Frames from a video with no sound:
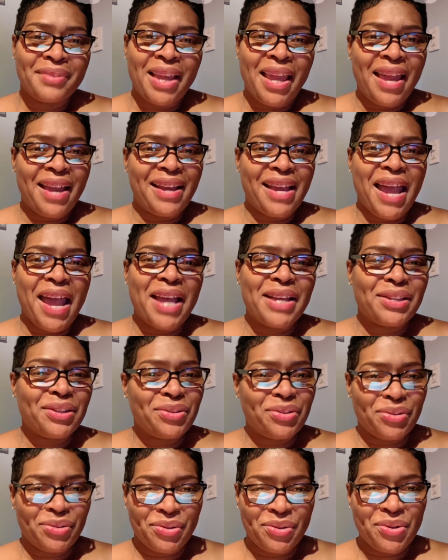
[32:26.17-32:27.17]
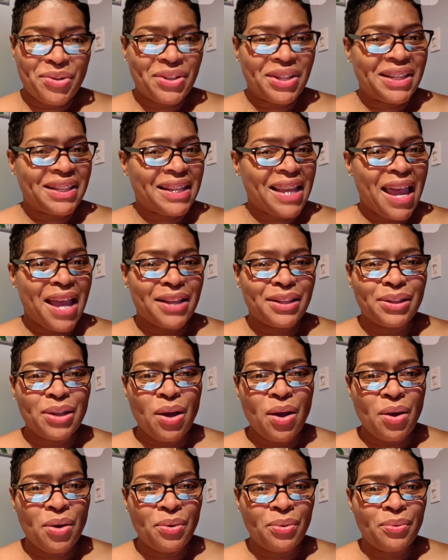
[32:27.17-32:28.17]
Guys, it's your girl, the
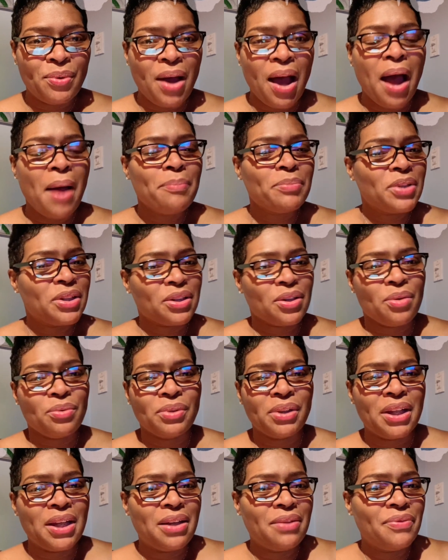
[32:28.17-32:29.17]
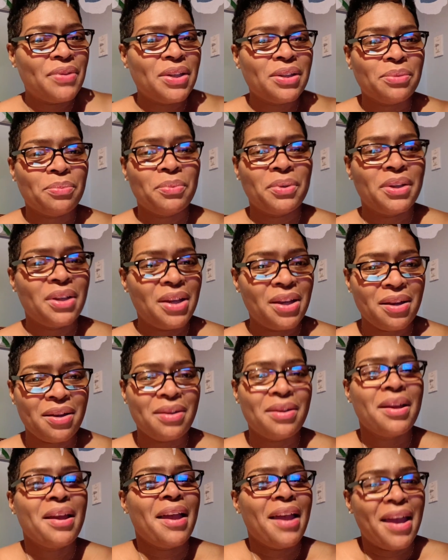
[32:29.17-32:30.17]
SkkyZone. I'm just going to leave this one here
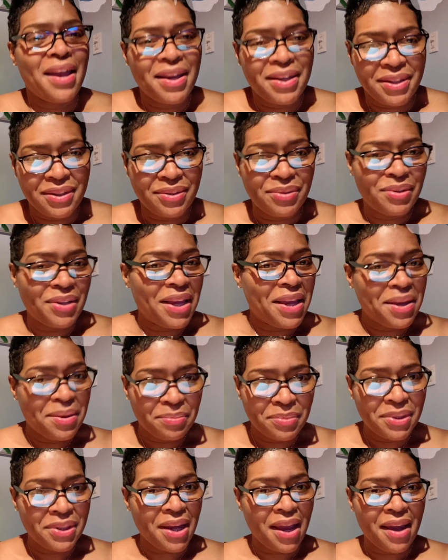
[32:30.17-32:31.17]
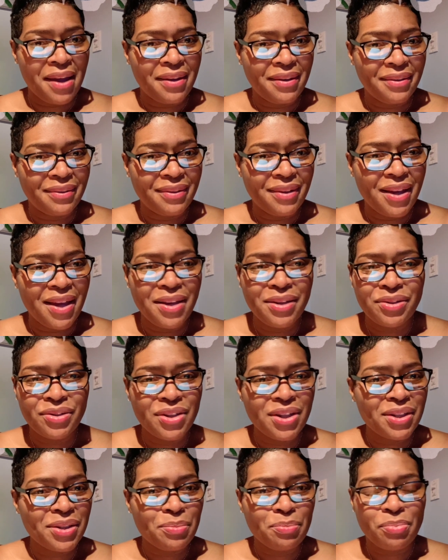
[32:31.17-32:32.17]
as MJ. It's
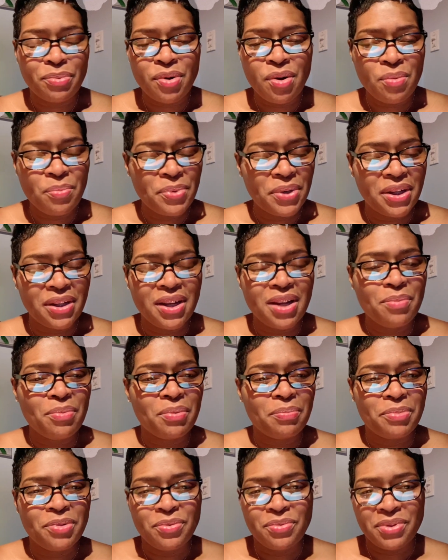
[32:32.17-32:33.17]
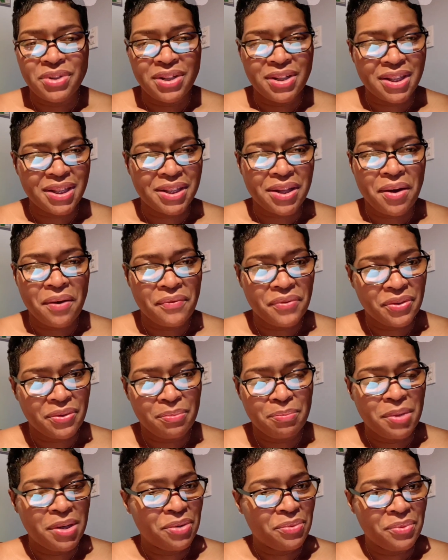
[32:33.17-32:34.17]
just appropriate. It would do a disservice for
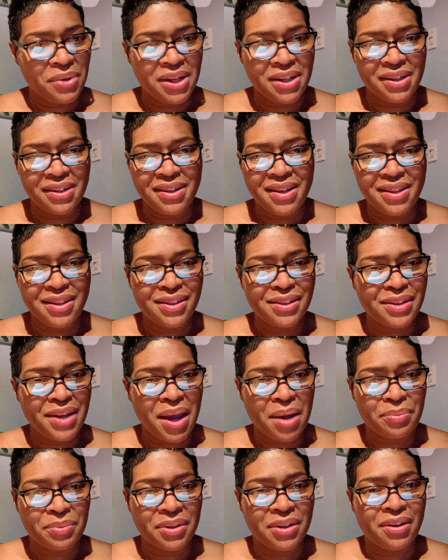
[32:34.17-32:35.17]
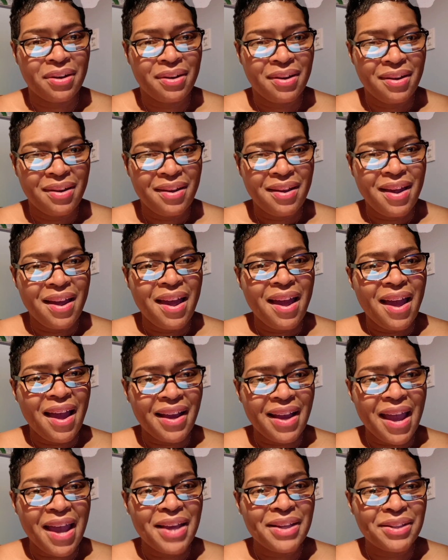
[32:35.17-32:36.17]
me to read another chapter.
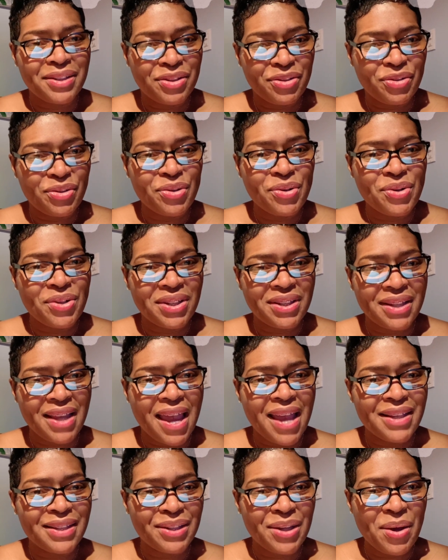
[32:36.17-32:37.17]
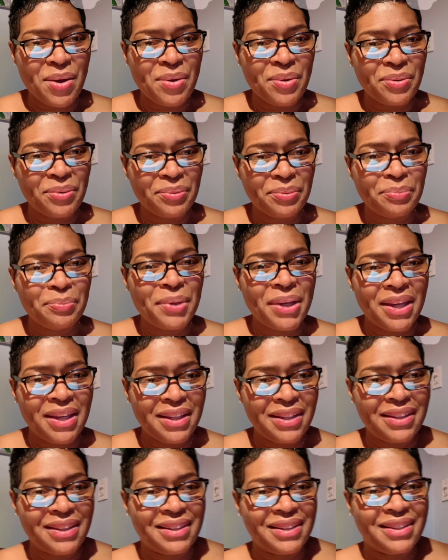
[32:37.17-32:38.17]
Guys, it's your girl, the SkkyZone.
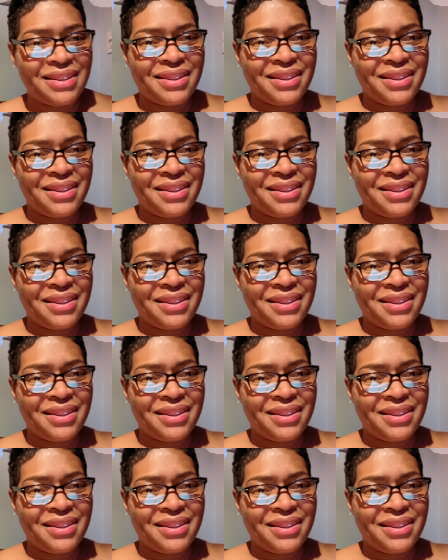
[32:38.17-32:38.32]
Peace.